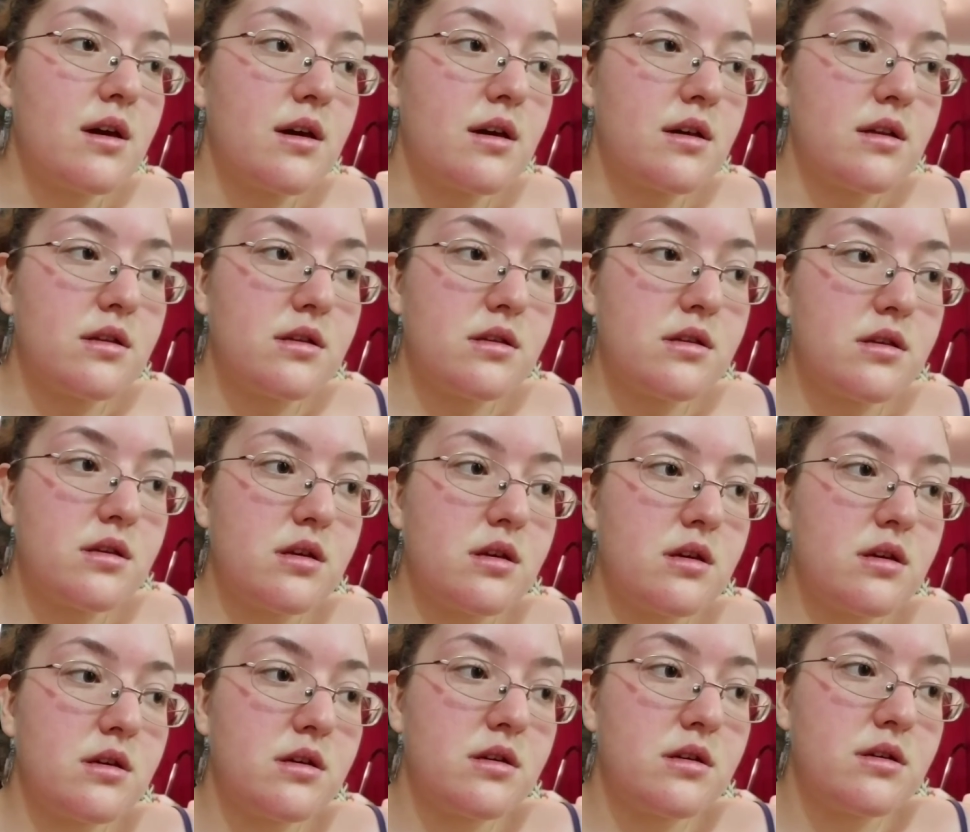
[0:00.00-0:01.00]
And
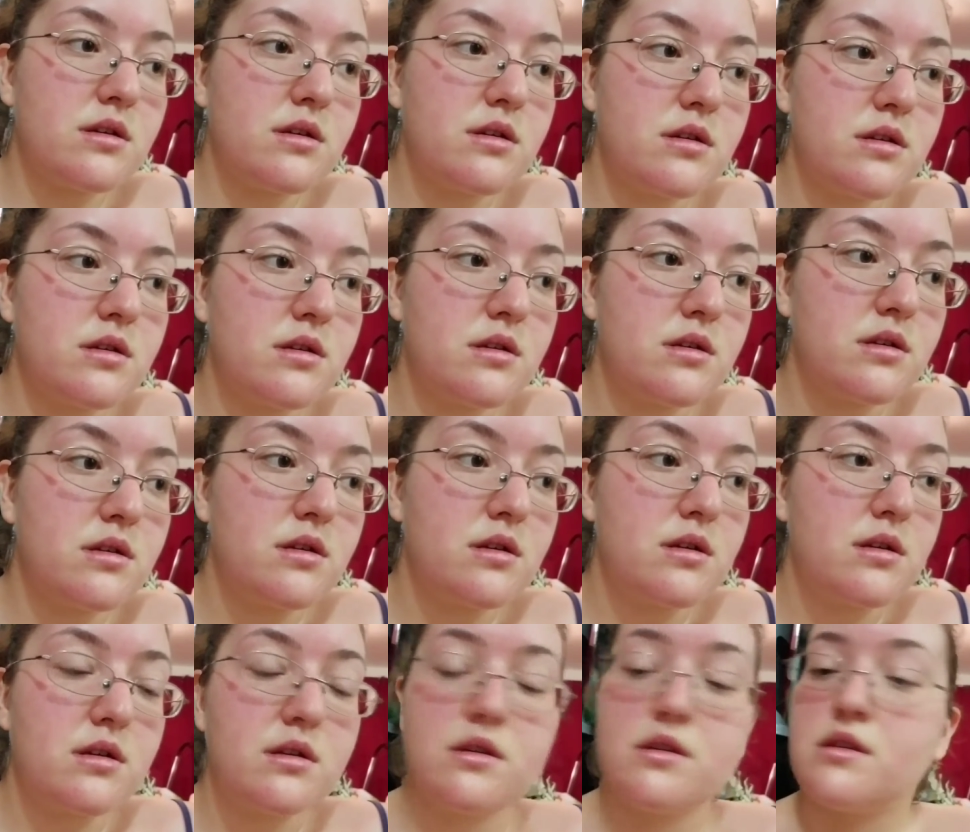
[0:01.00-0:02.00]

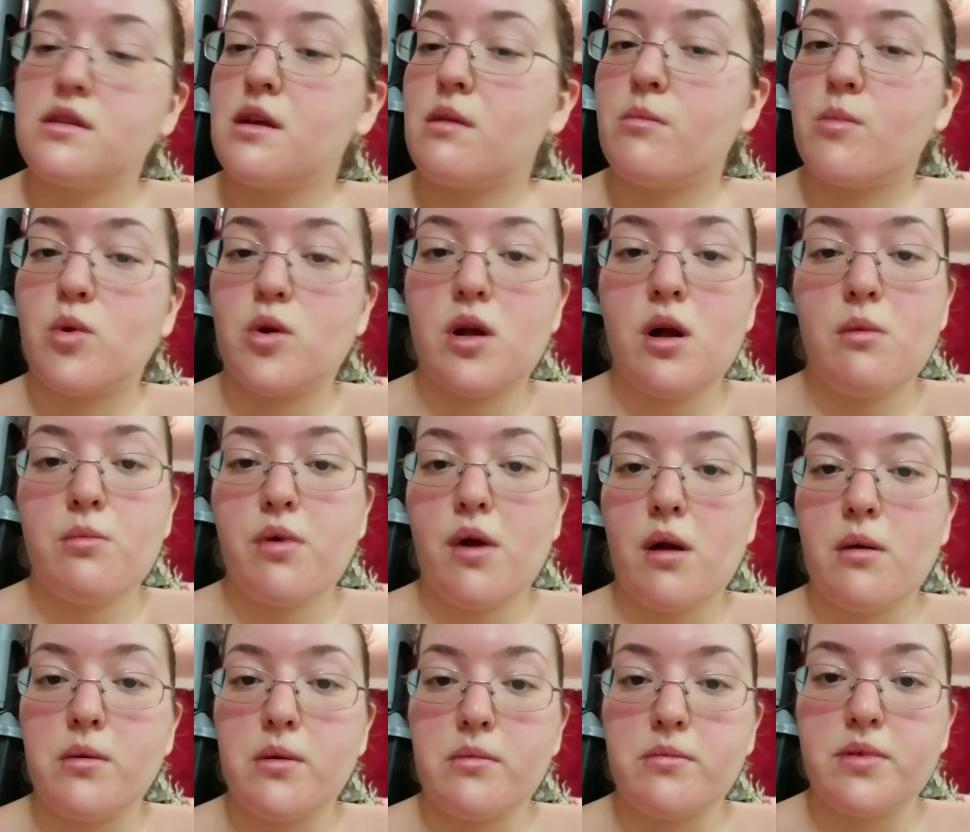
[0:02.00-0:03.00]
December
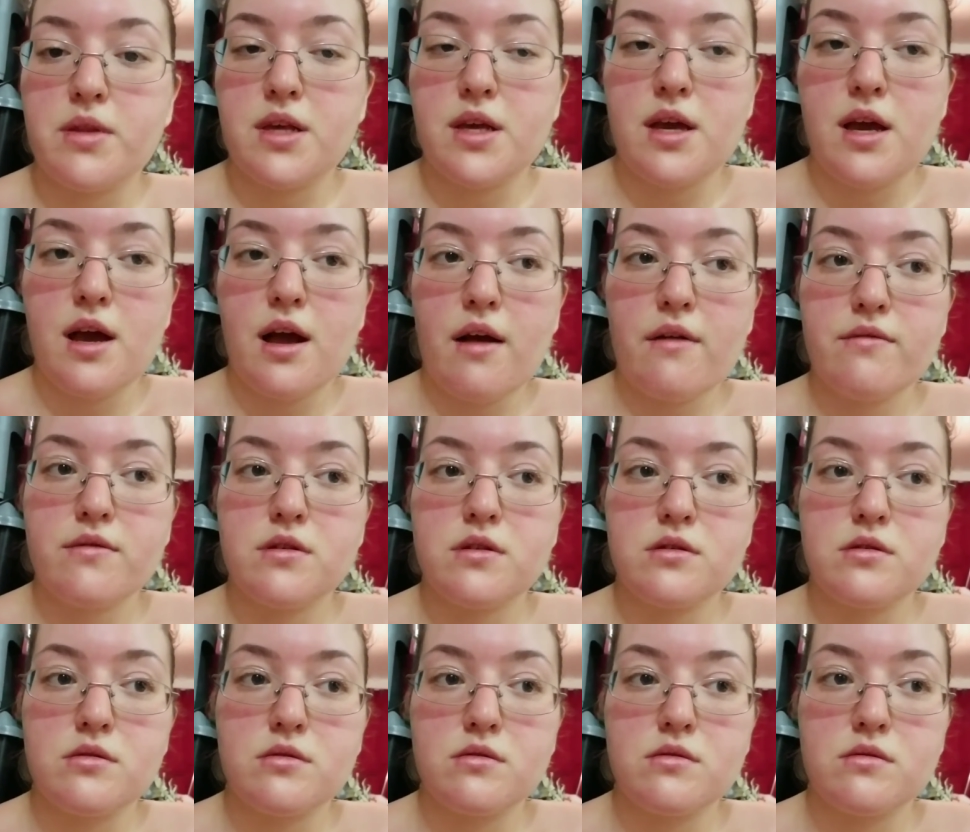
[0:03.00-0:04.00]
I'll probably have
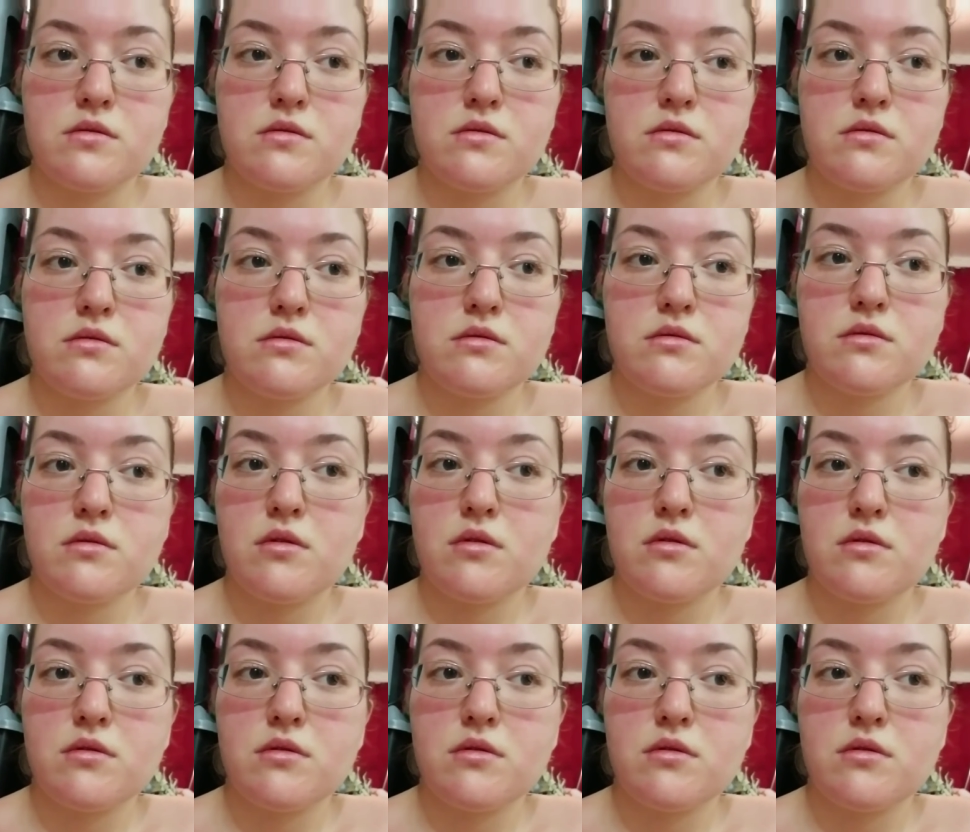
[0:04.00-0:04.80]
to,